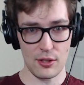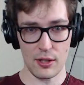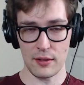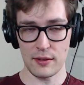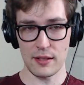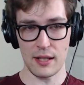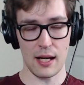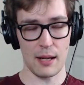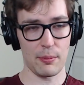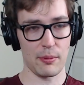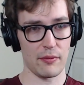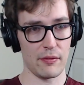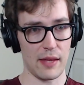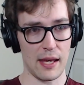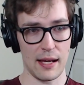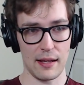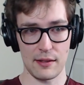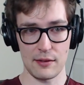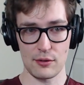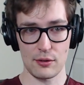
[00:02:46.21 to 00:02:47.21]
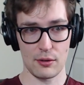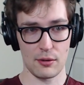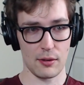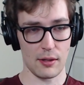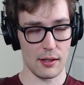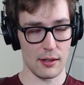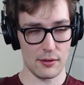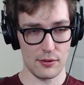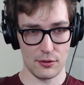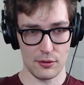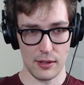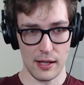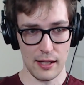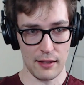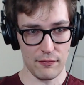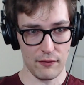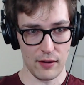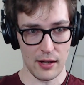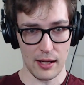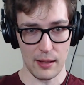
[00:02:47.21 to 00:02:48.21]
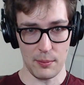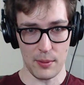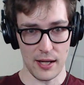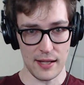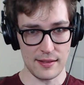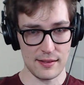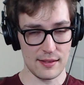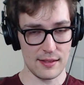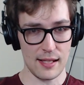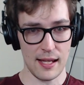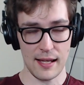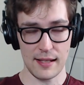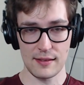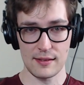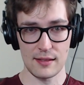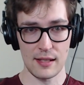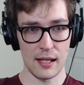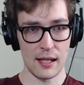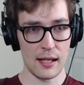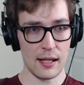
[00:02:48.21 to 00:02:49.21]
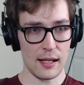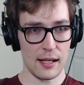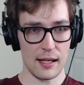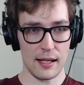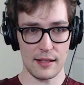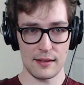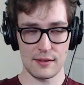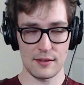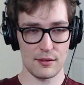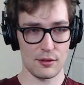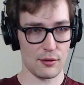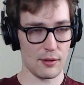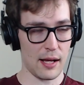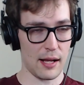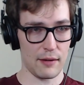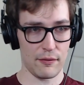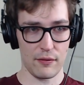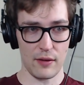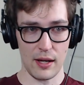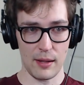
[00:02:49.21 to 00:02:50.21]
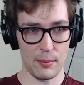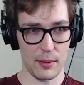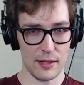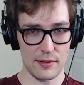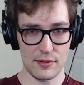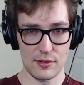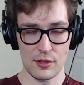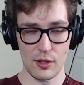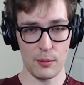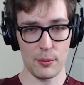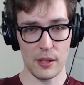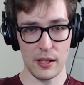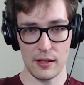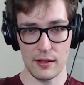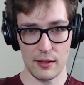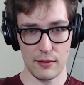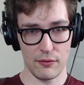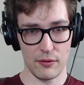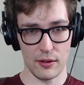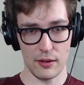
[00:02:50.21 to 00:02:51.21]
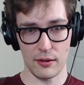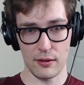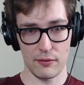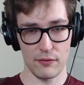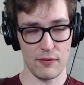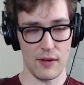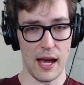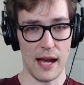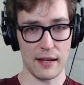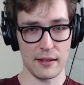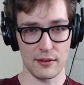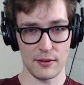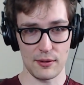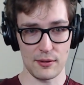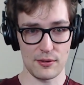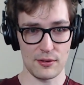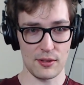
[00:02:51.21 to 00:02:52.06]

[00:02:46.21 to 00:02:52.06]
On top of that, it's stratified by sex it's stratified by so many different factors.